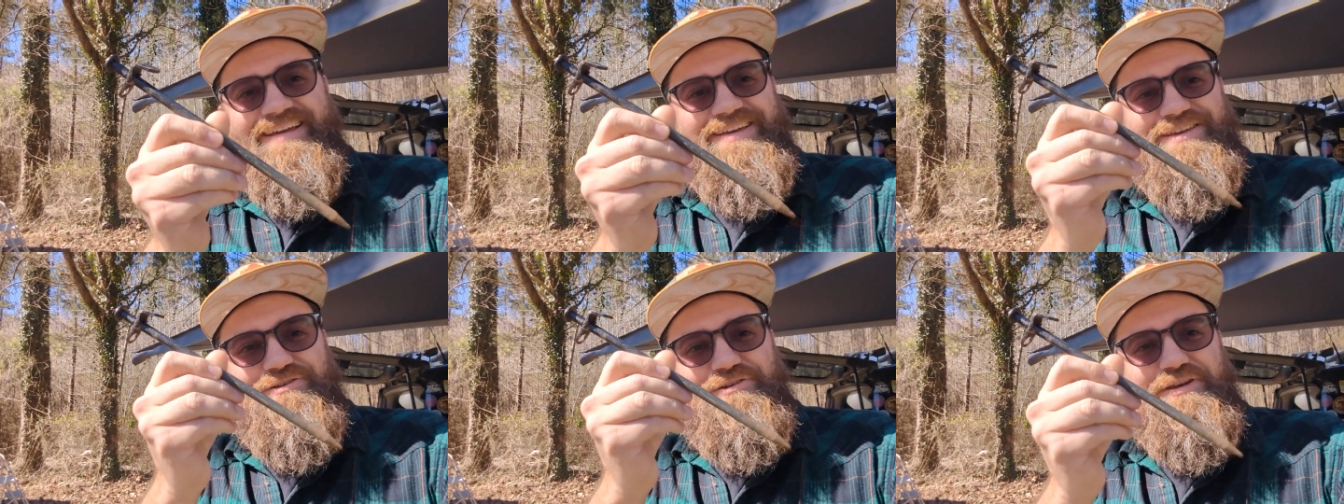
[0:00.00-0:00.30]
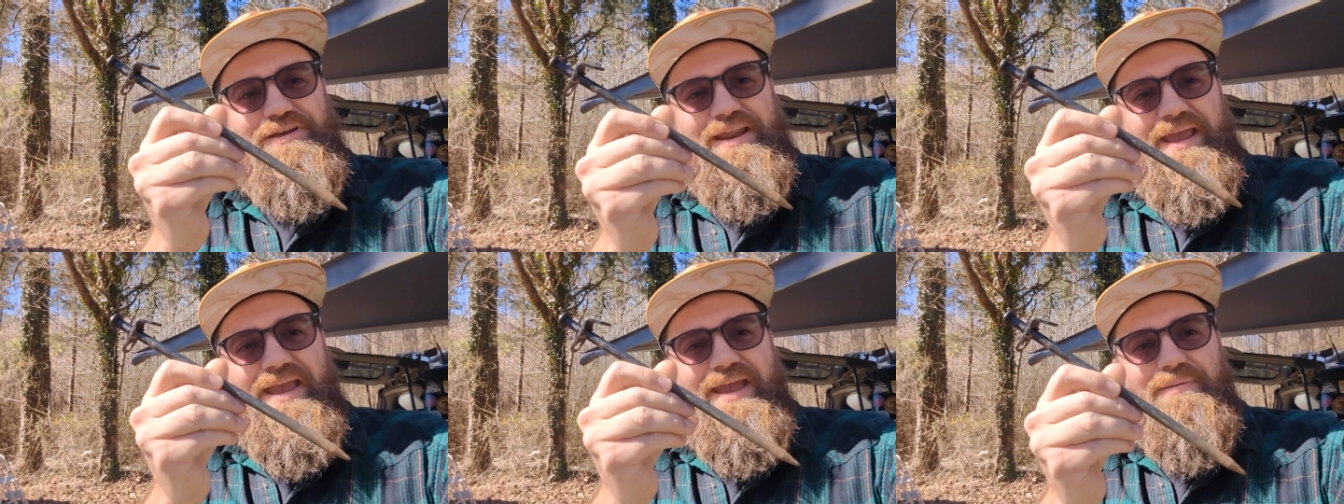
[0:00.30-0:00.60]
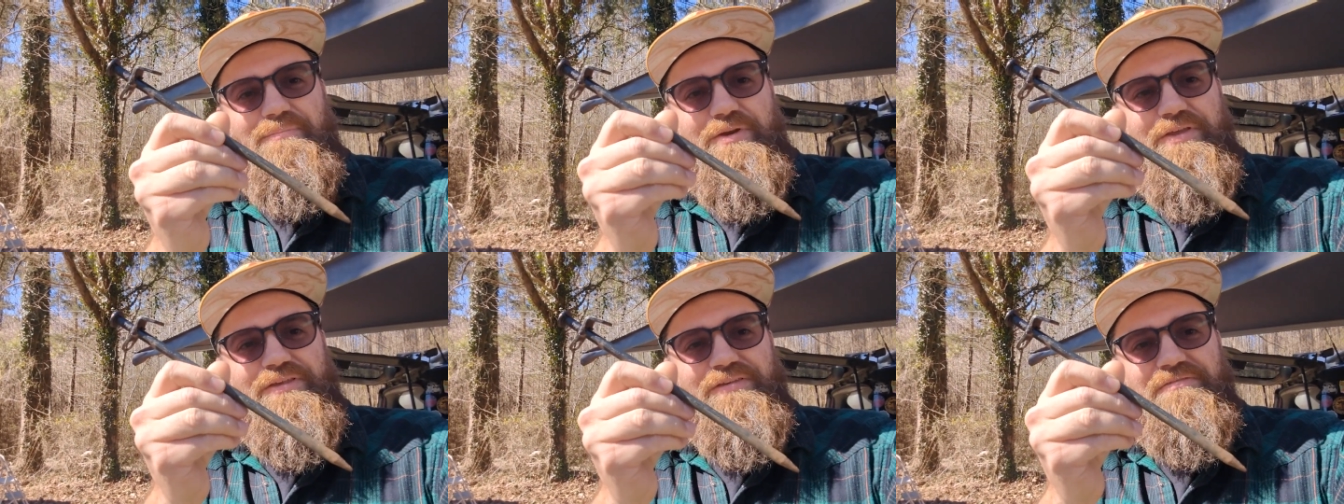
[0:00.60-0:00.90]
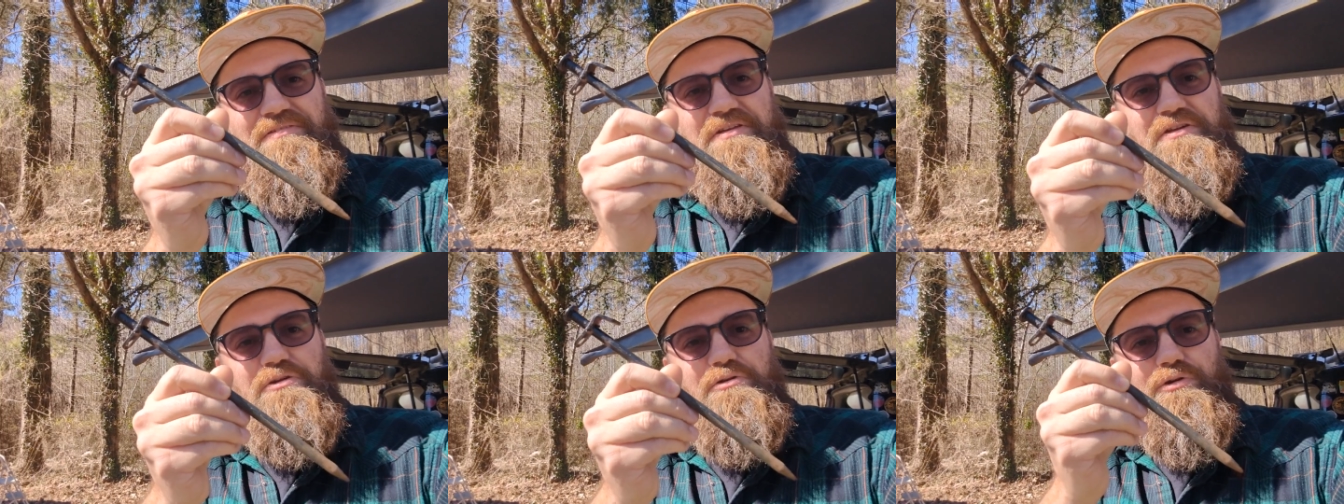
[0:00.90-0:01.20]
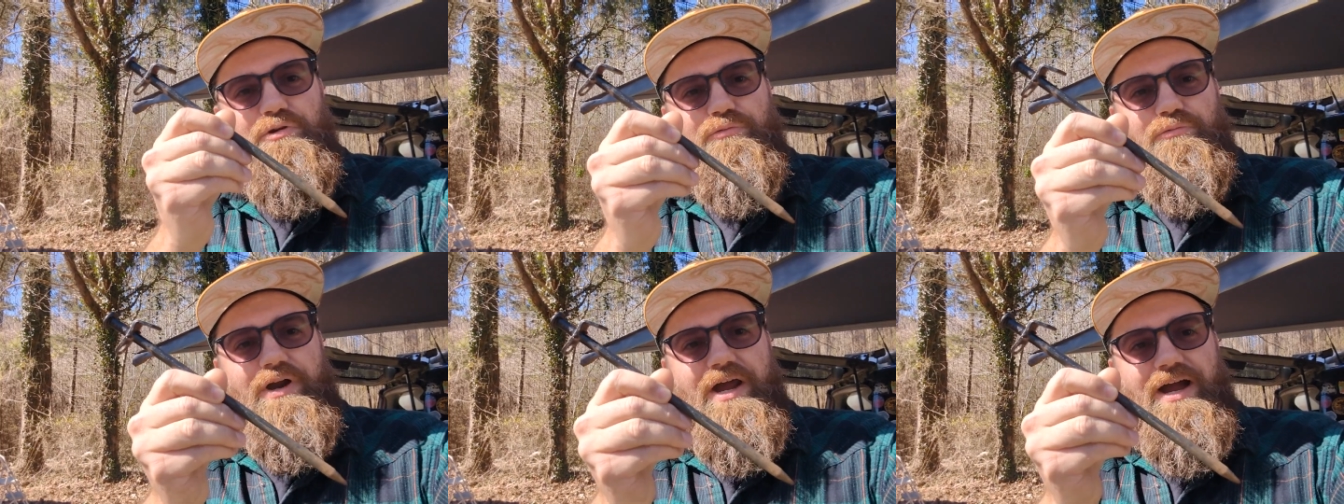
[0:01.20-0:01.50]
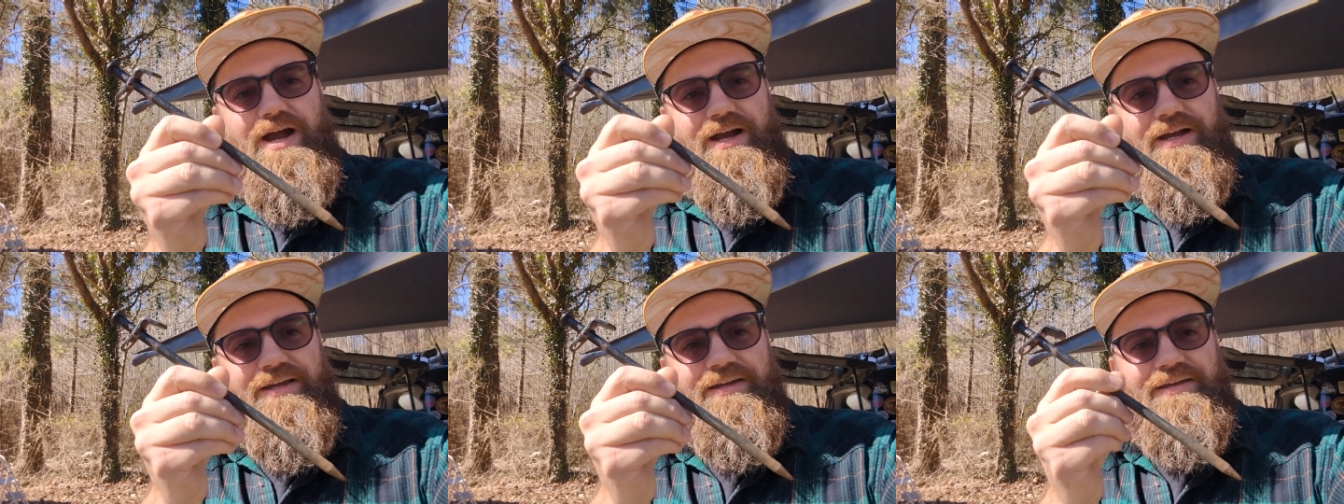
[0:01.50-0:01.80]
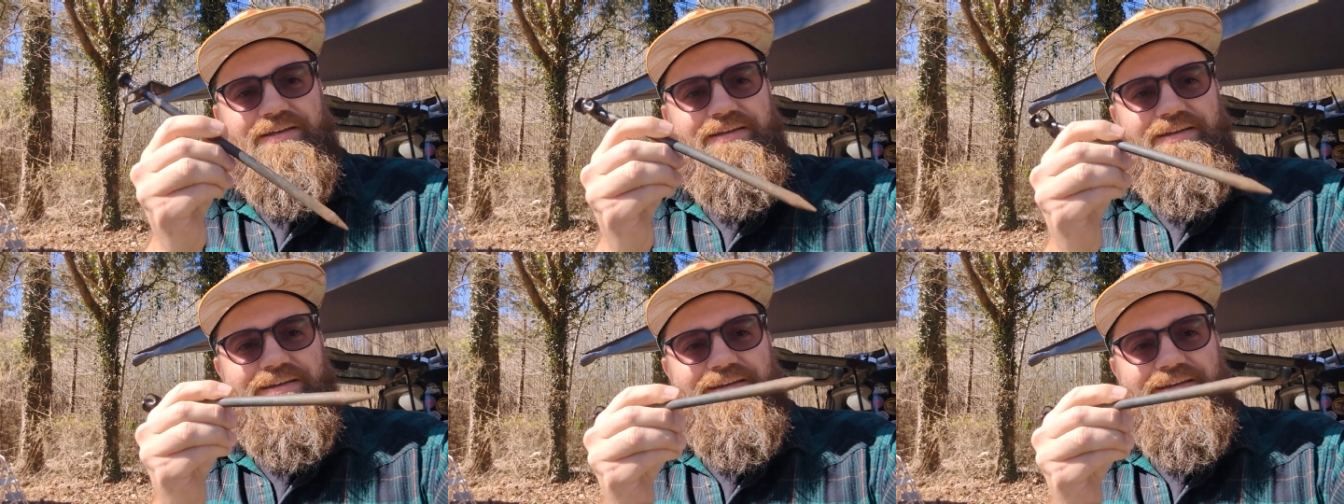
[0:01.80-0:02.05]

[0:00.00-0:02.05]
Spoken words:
You can hammer this into a rock,